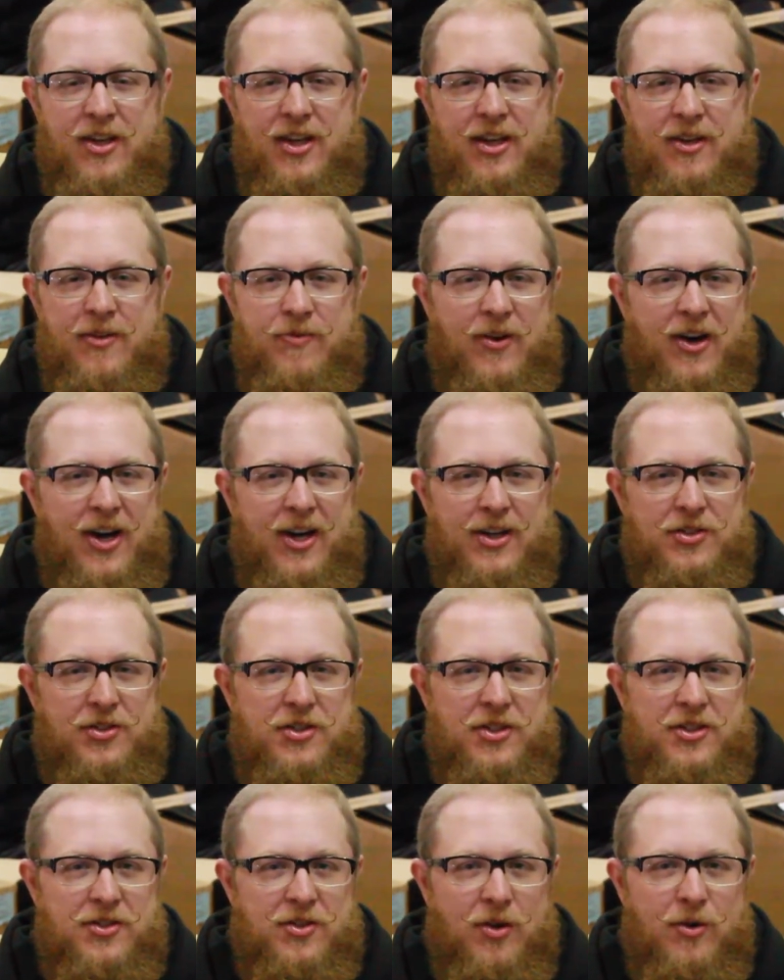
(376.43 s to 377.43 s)
if
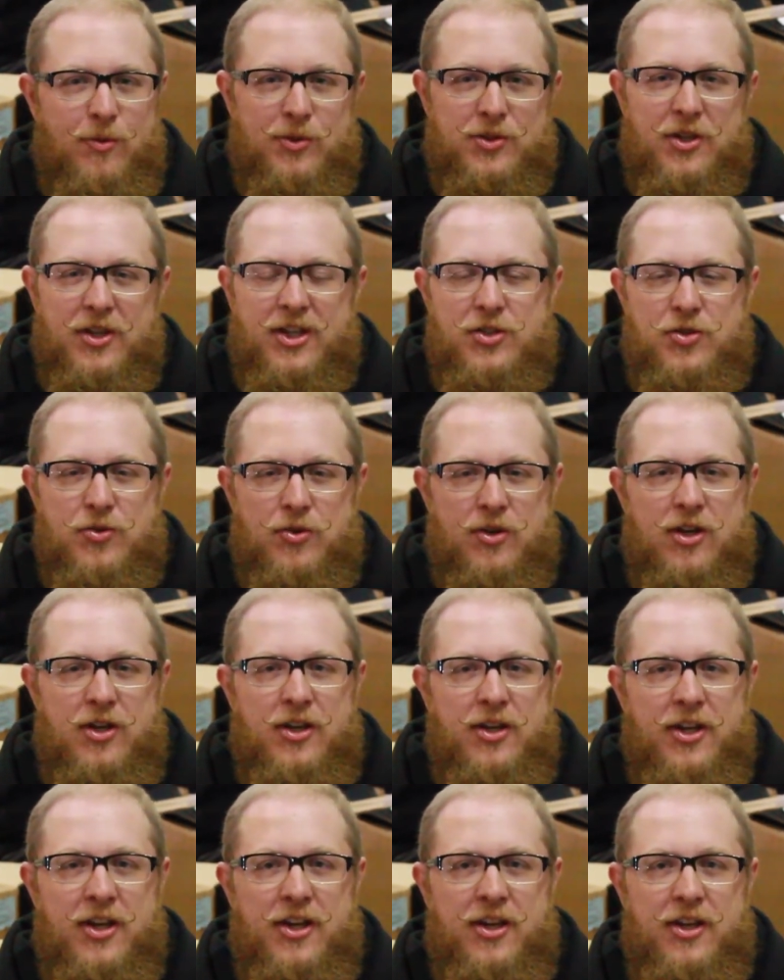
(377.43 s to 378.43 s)
violence is almost like a
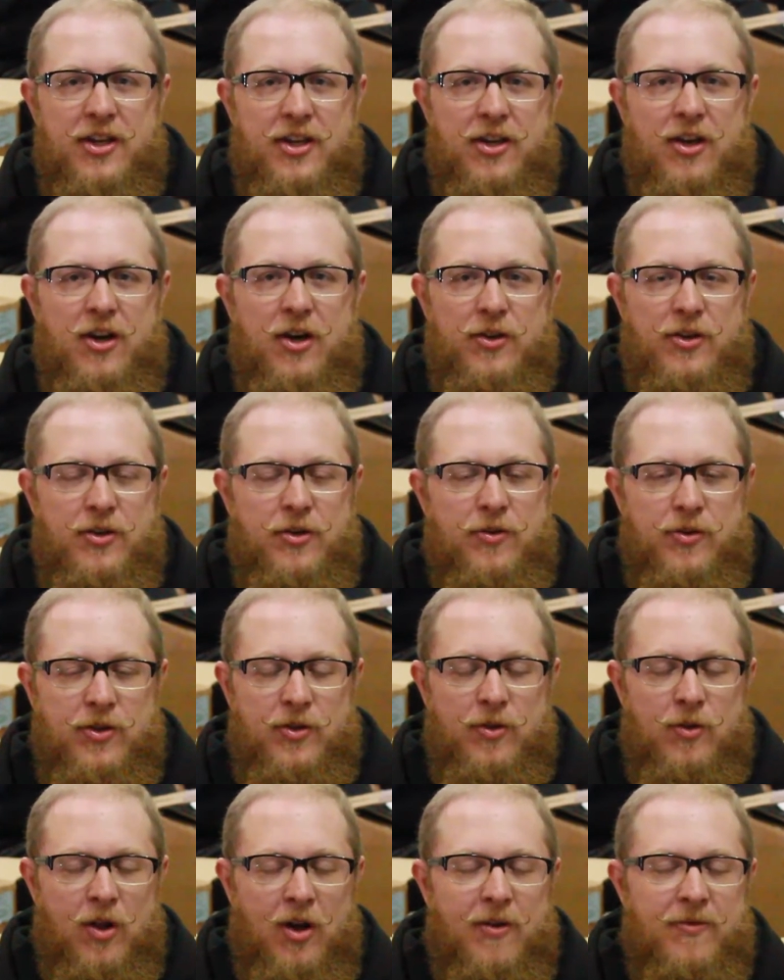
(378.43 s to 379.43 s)
drug, you know,
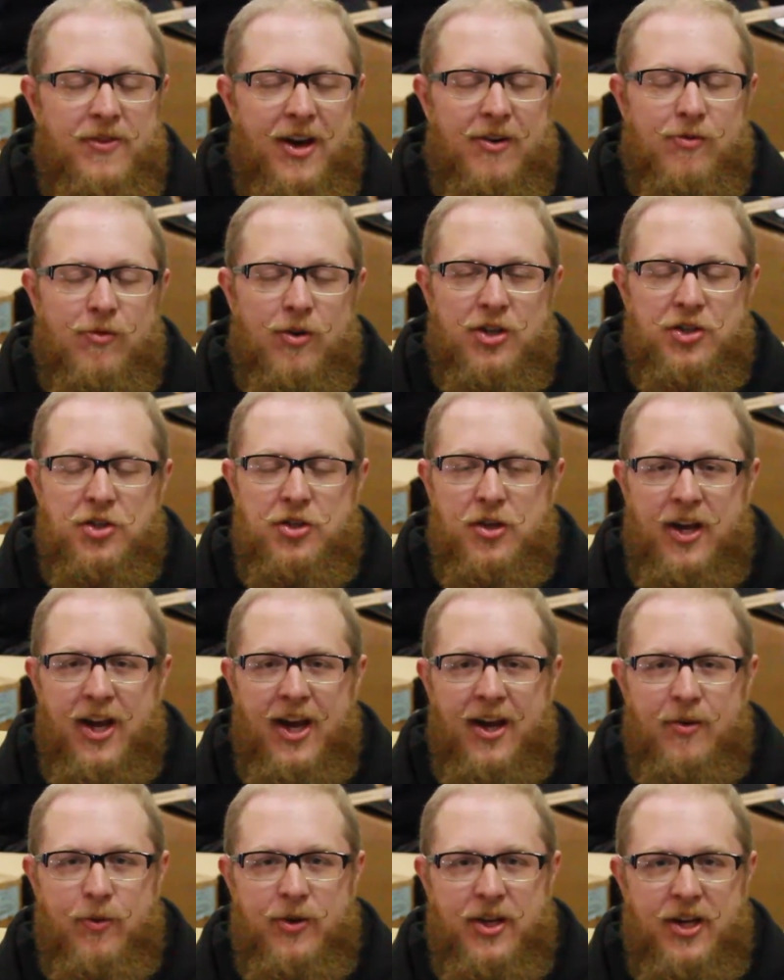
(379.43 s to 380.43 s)
you love that rush you
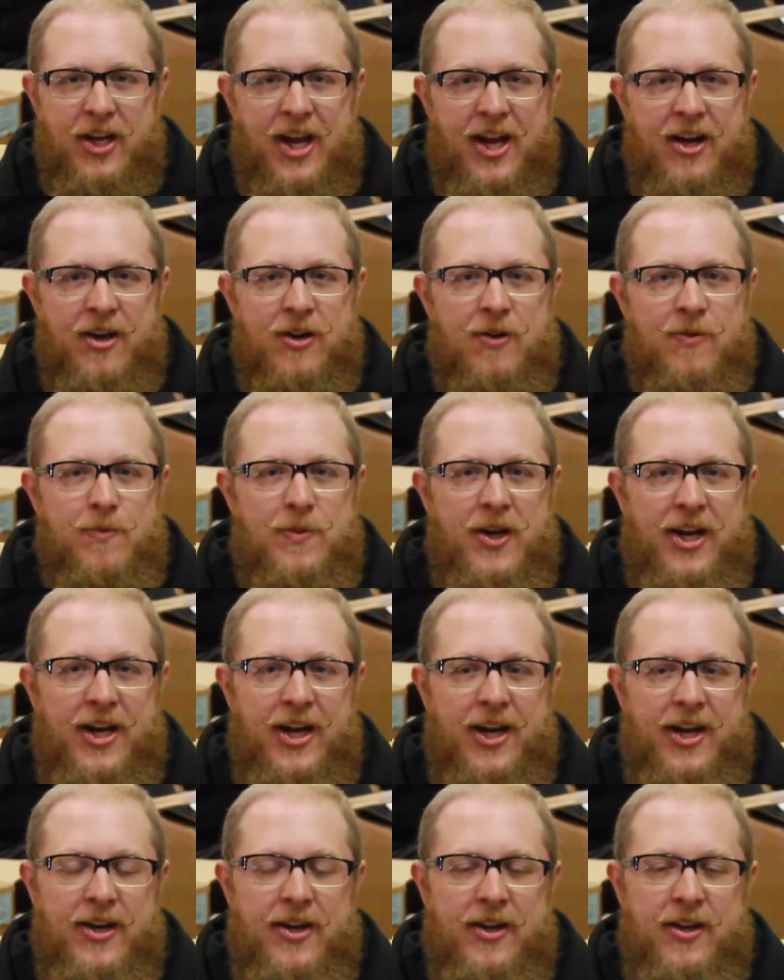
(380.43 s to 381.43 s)
get when you get them,
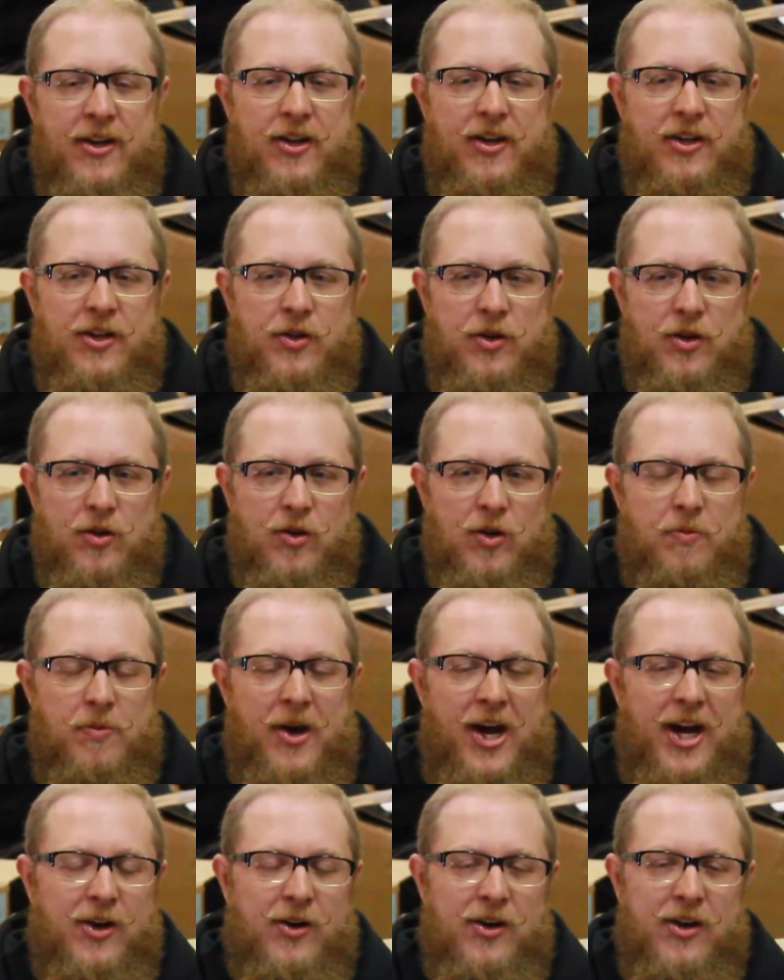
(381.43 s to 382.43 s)
and you can look
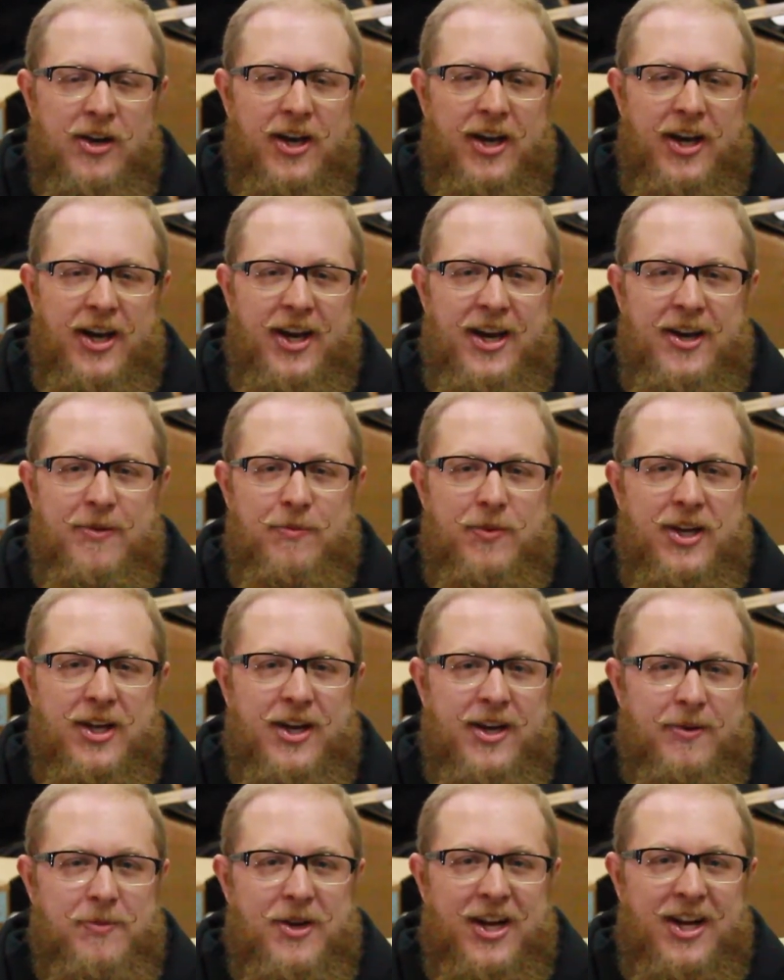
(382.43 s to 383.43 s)
back on it and be
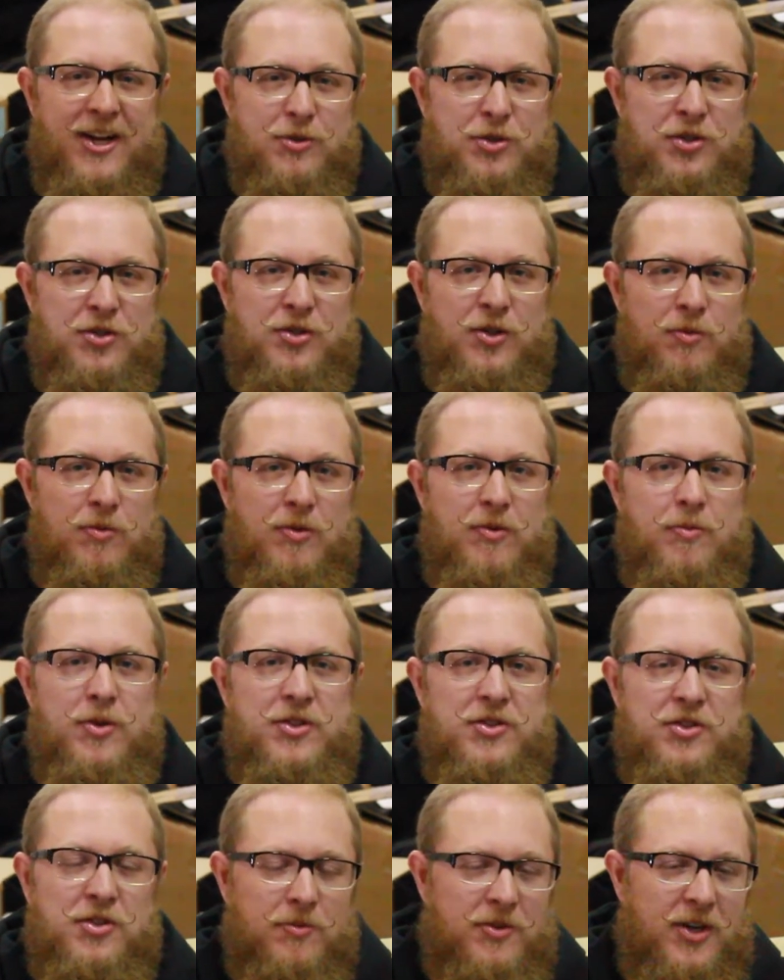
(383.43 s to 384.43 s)
like, man, that was stupid.
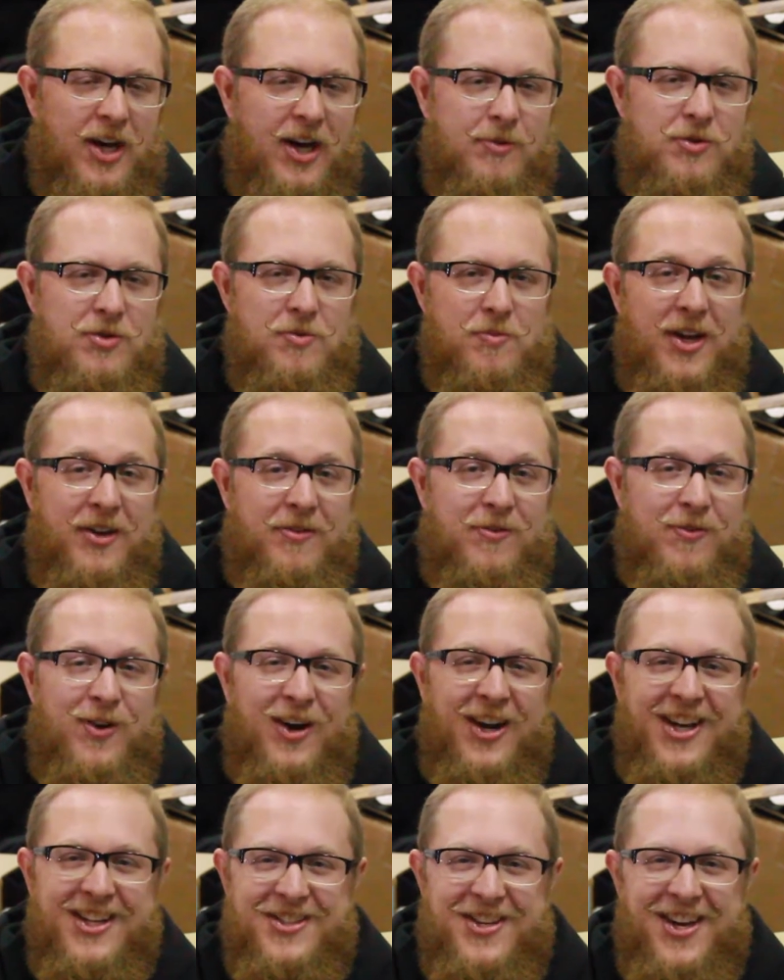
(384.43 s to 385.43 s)
But sometimes you make
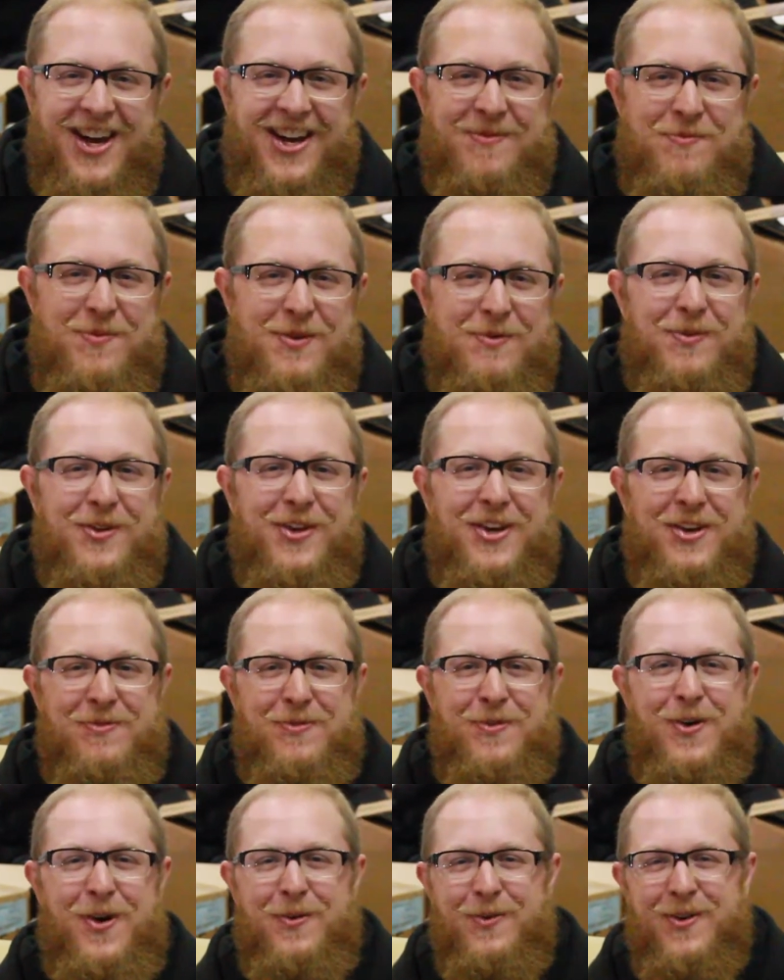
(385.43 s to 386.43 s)
friends out of people that you
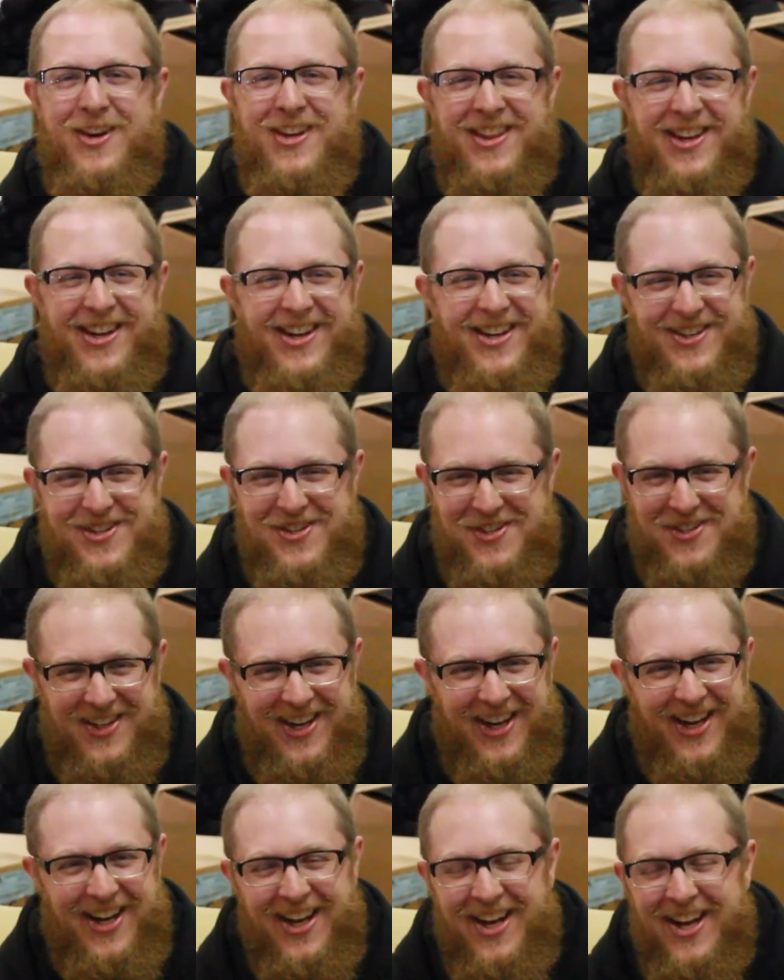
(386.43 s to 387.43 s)
fought with that you're just like,